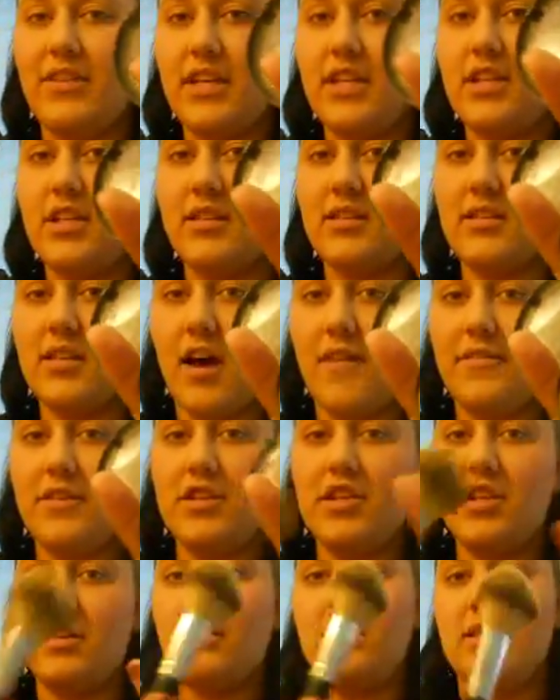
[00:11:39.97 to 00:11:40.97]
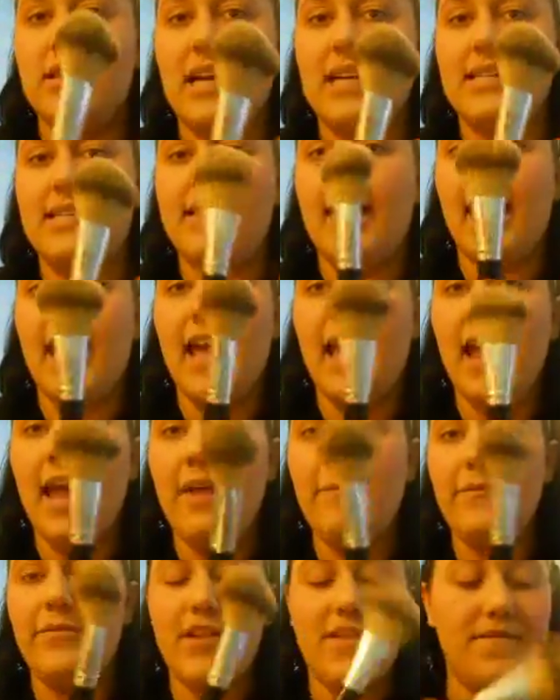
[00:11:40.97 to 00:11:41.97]
Finish and Soft and Gentle in that
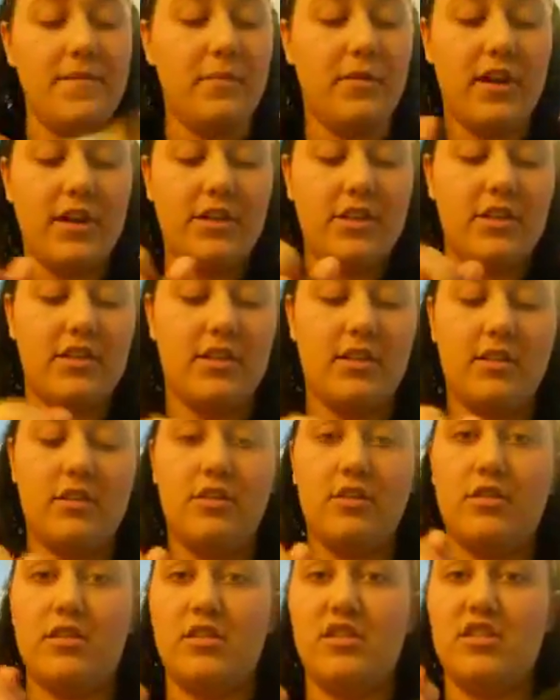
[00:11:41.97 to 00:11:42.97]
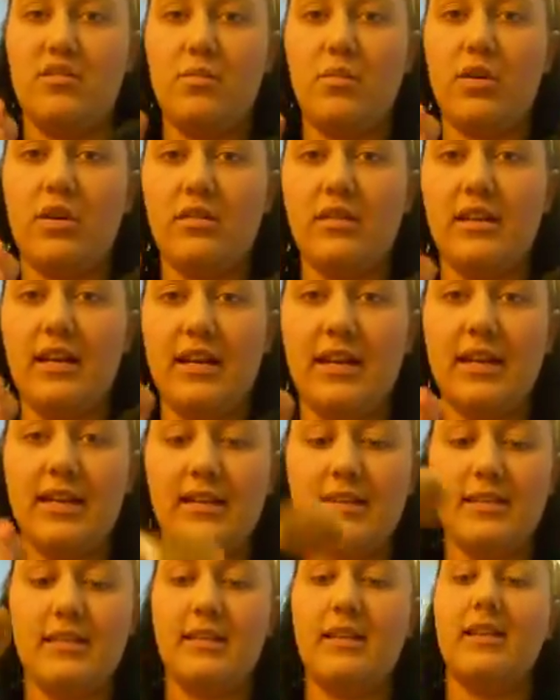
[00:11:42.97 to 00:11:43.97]
same fluffy brush. Just swirl it in
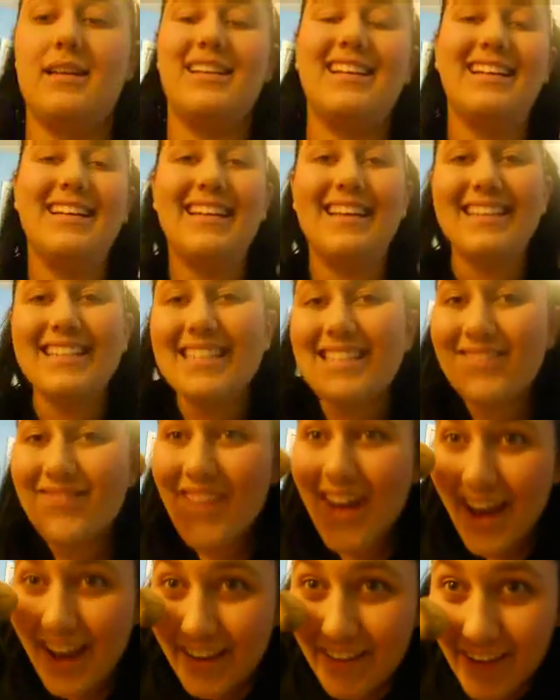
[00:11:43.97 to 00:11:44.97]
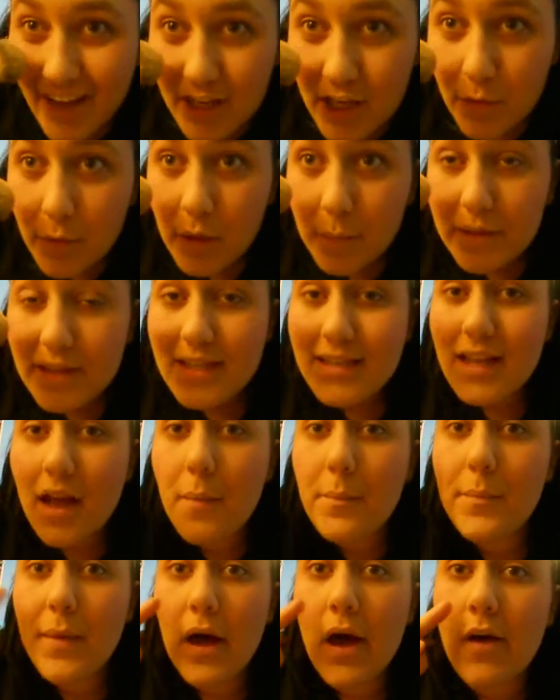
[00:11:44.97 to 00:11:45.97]
it. Smile, and you want to put this
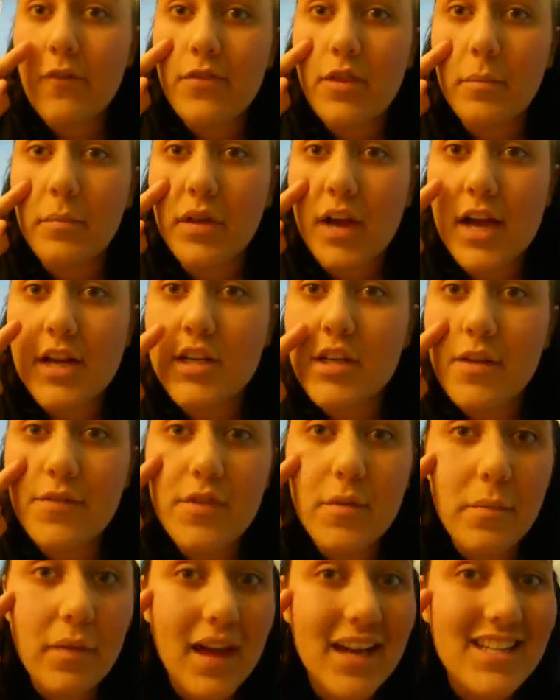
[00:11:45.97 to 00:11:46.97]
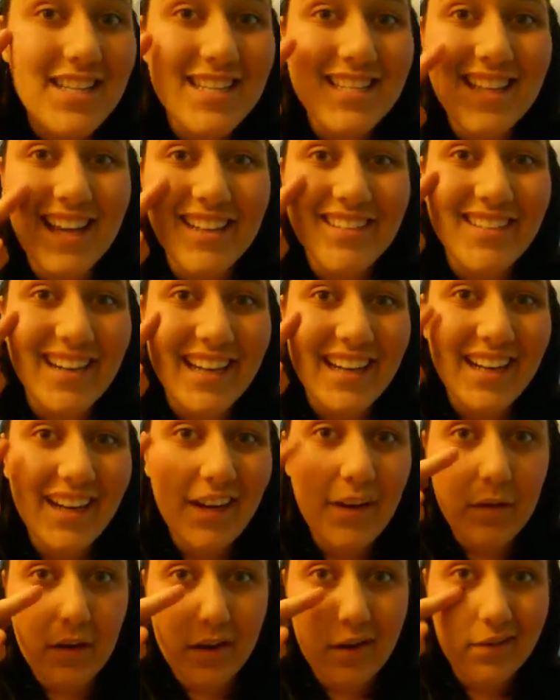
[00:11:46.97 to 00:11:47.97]
above the blush. So if the blush is like right here,
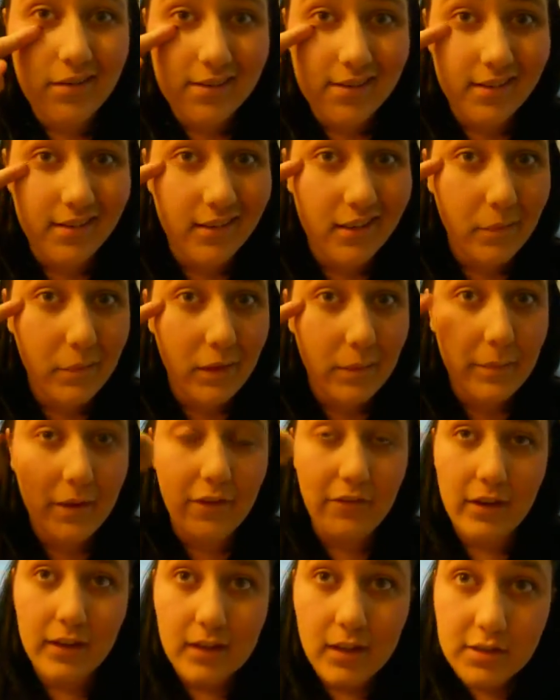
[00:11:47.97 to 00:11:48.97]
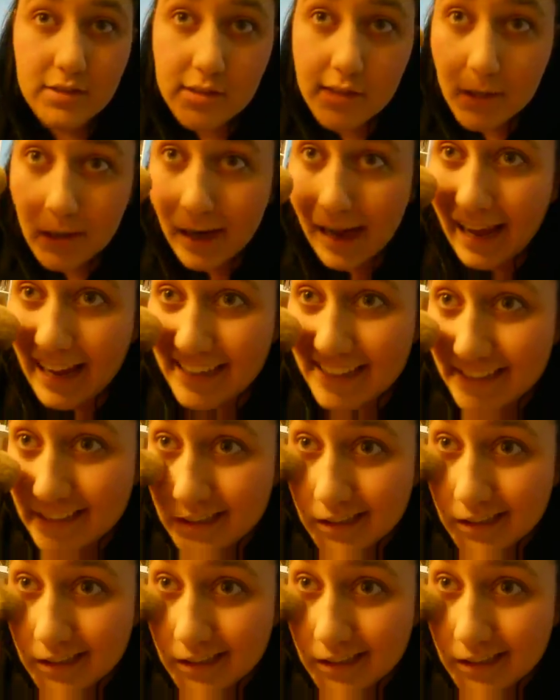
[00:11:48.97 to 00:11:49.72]
you want to go just a little bit above it, close to your eye.